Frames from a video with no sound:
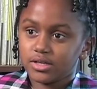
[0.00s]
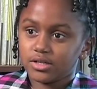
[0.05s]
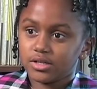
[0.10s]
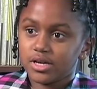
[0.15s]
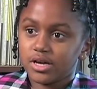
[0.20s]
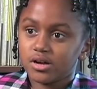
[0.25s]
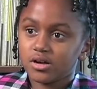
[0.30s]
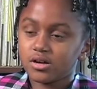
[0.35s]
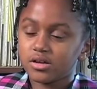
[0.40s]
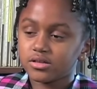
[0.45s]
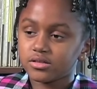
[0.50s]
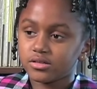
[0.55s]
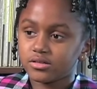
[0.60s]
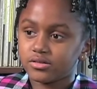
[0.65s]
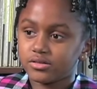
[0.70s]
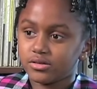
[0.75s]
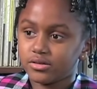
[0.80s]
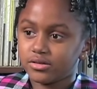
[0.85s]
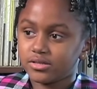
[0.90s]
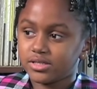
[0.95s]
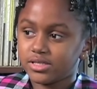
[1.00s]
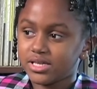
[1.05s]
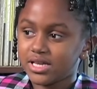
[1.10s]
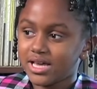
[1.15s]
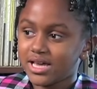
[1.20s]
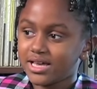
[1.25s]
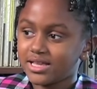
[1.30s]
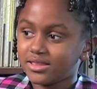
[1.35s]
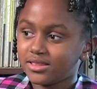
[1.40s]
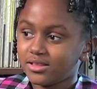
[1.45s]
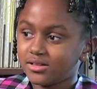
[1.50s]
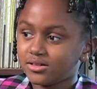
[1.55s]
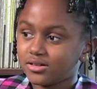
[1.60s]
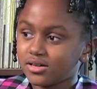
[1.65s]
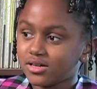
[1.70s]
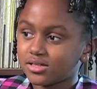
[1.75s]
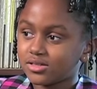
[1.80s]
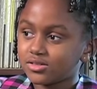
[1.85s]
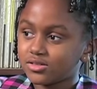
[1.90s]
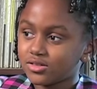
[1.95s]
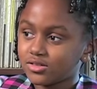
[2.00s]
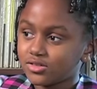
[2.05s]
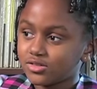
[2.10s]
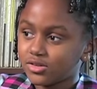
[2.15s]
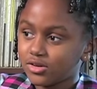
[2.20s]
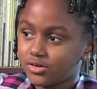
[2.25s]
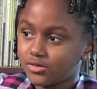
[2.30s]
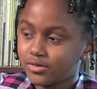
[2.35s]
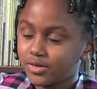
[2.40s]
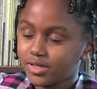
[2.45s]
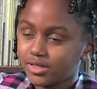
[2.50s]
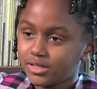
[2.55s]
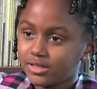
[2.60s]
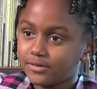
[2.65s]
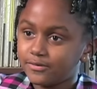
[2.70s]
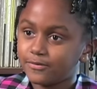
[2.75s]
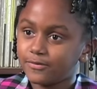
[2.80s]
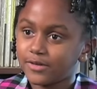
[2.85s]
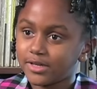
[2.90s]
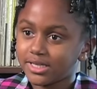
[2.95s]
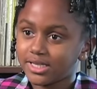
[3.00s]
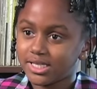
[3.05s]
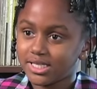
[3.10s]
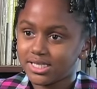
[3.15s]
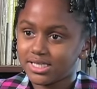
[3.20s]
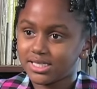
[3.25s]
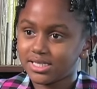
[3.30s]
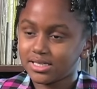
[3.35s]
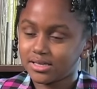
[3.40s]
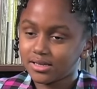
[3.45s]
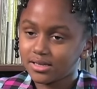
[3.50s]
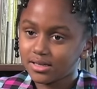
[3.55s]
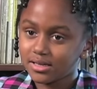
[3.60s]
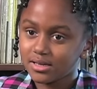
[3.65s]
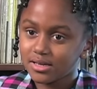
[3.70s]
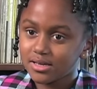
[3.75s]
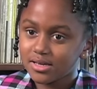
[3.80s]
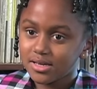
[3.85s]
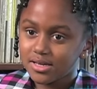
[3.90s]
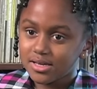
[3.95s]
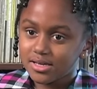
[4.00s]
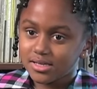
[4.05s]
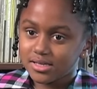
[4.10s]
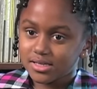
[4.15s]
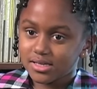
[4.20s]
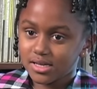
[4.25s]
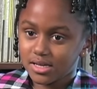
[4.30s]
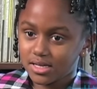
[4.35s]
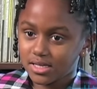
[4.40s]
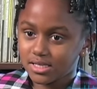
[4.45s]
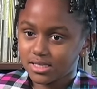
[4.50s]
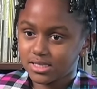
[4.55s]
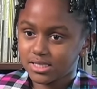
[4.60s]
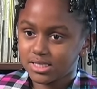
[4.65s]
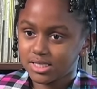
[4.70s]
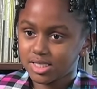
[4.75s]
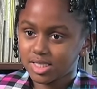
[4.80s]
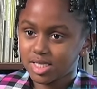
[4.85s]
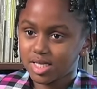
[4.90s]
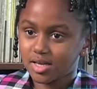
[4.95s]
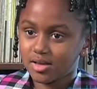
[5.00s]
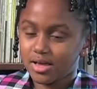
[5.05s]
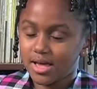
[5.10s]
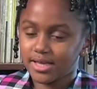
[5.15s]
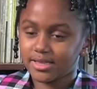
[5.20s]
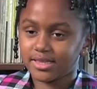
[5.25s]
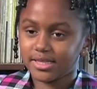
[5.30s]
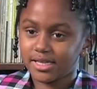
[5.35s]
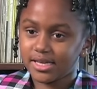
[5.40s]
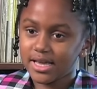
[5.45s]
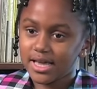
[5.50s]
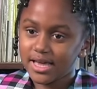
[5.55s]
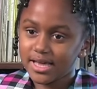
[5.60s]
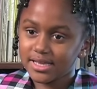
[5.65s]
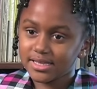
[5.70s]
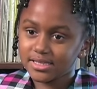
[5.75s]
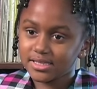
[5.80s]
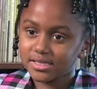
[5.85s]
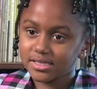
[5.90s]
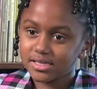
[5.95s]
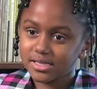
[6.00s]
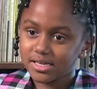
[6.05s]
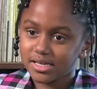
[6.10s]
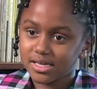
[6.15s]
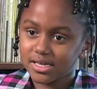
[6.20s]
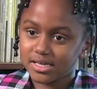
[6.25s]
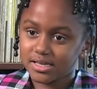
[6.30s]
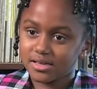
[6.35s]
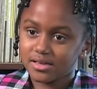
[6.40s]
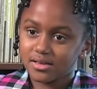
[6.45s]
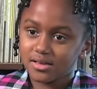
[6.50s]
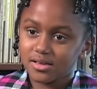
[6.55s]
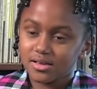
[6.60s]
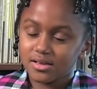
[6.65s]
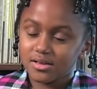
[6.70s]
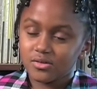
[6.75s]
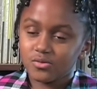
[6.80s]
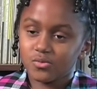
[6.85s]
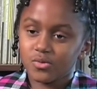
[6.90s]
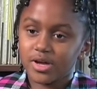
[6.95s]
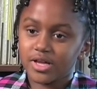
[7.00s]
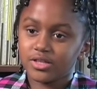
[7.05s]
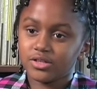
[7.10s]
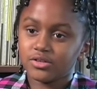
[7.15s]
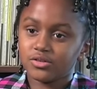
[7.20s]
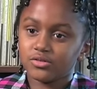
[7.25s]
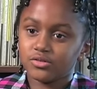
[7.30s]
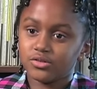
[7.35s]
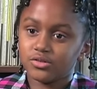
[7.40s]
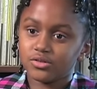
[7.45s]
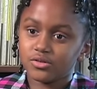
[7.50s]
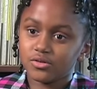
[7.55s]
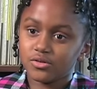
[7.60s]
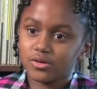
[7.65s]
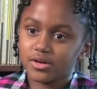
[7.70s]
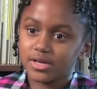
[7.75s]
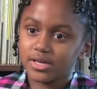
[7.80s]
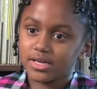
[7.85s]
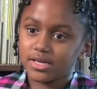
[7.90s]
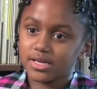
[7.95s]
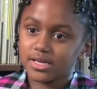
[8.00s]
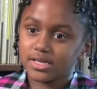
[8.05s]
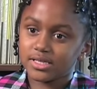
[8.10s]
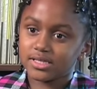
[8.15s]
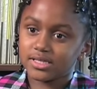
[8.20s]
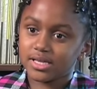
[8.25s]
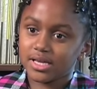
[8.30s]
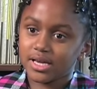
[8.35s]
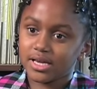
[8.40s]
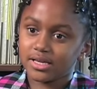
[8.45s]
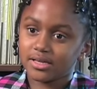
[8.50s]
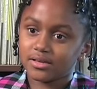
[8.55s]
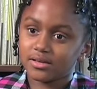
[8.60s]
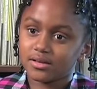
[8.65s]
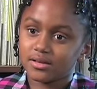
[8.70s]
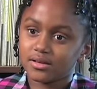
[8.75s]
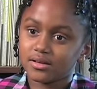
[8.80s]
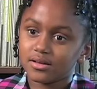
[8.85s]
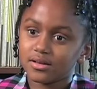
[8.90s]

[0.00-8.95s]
concerts and the concerts are really fun to see because at the end when you do it it's like